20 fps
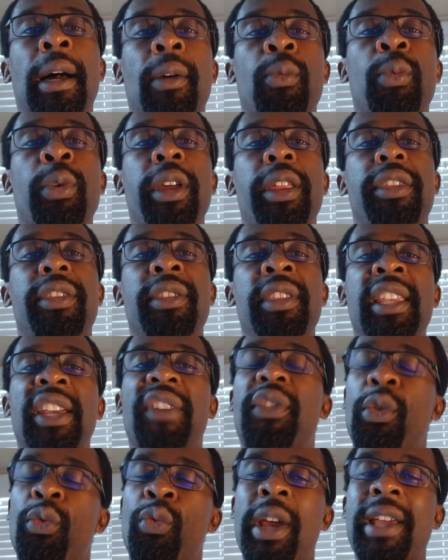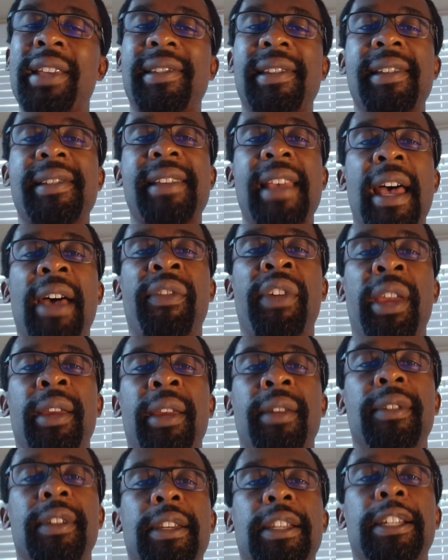with different races
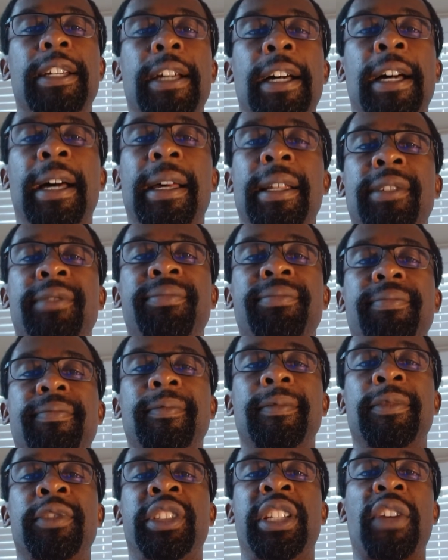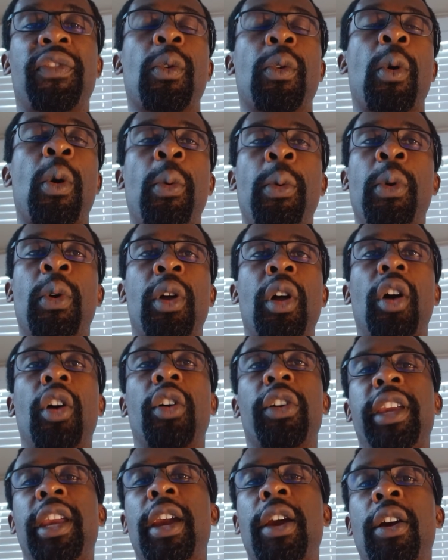having different what we would
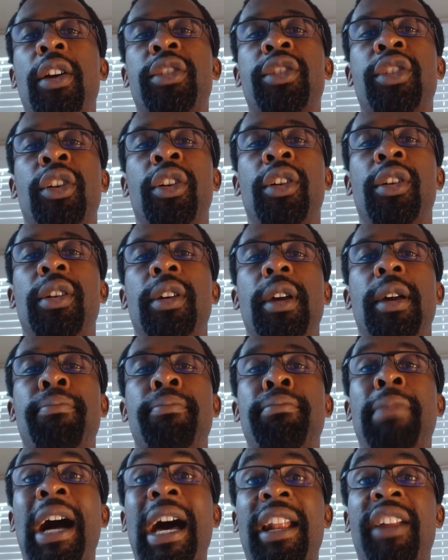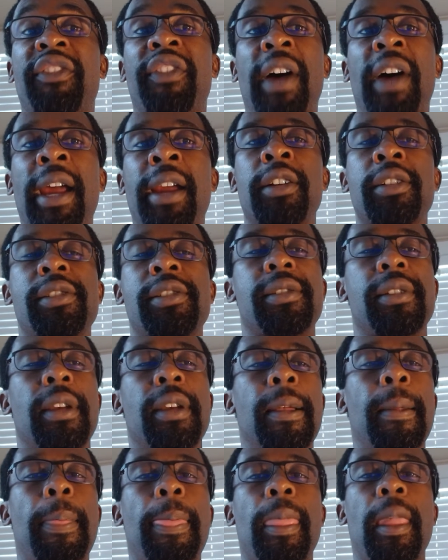call character modifiers,
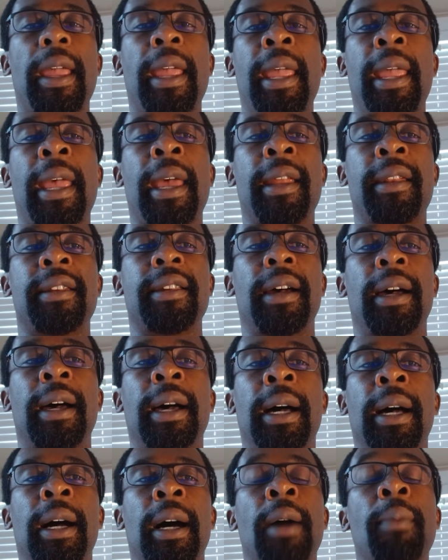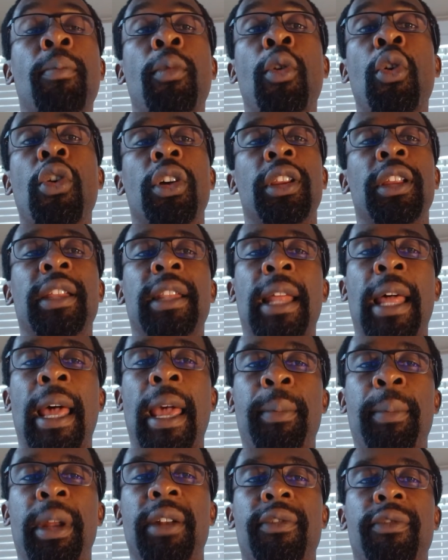and a moral
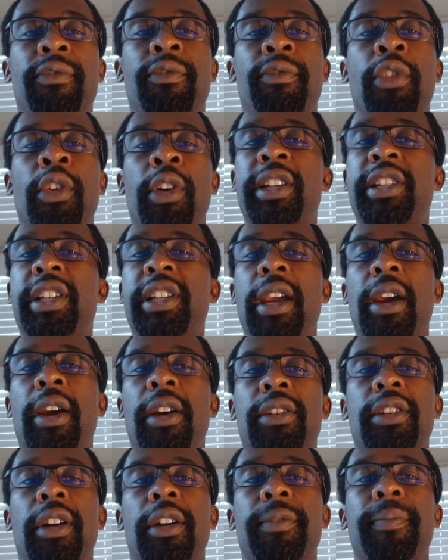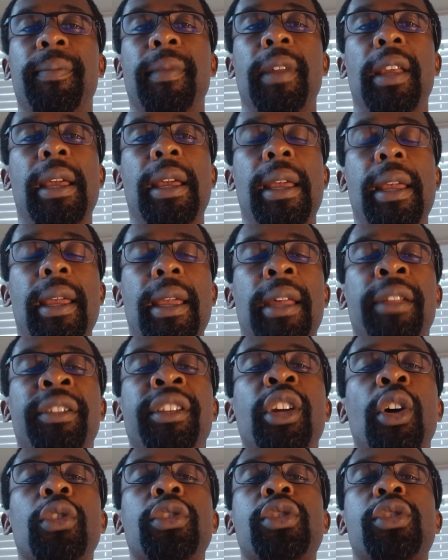alignment for each character. In
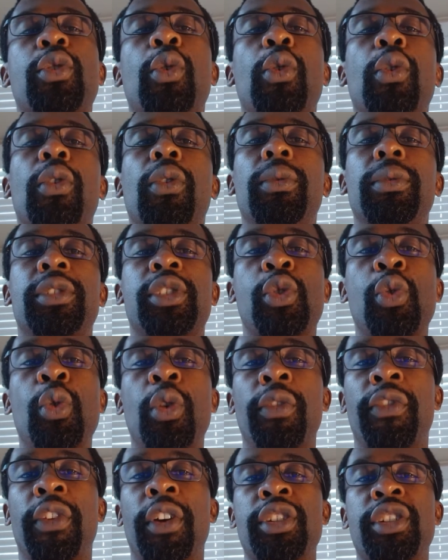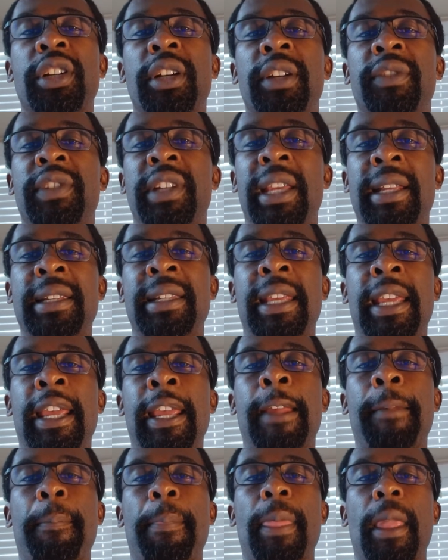the old school version of
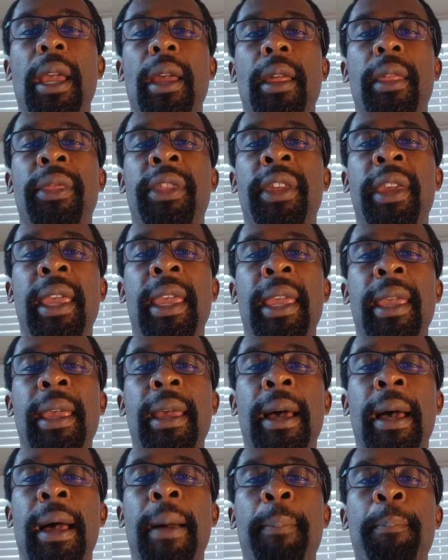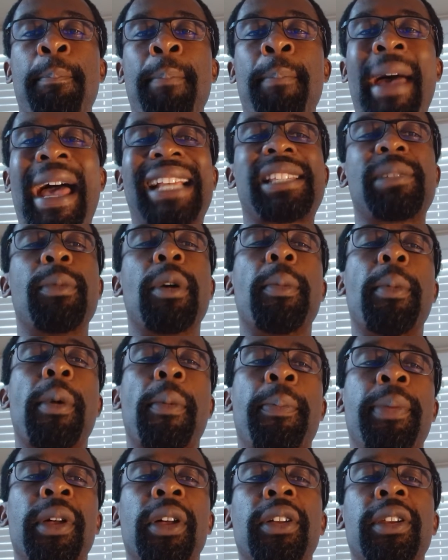D&D, the maximum
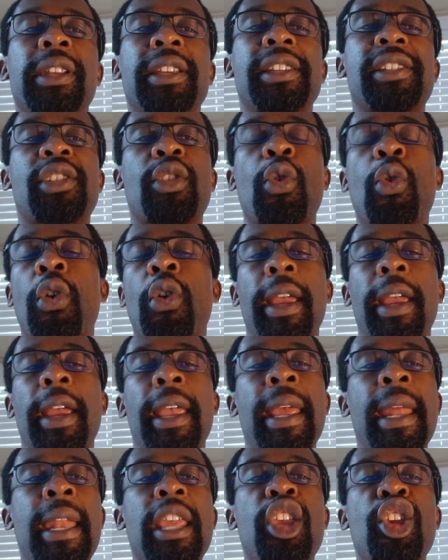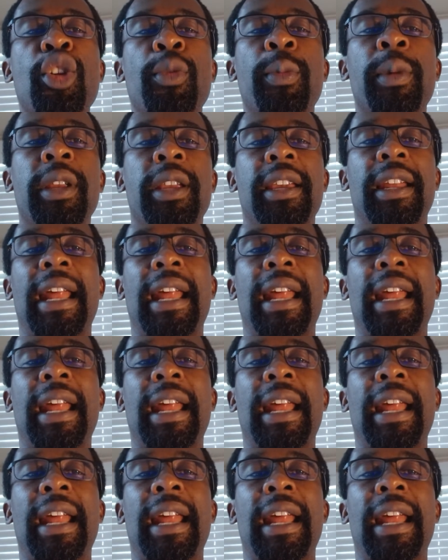ability score any human could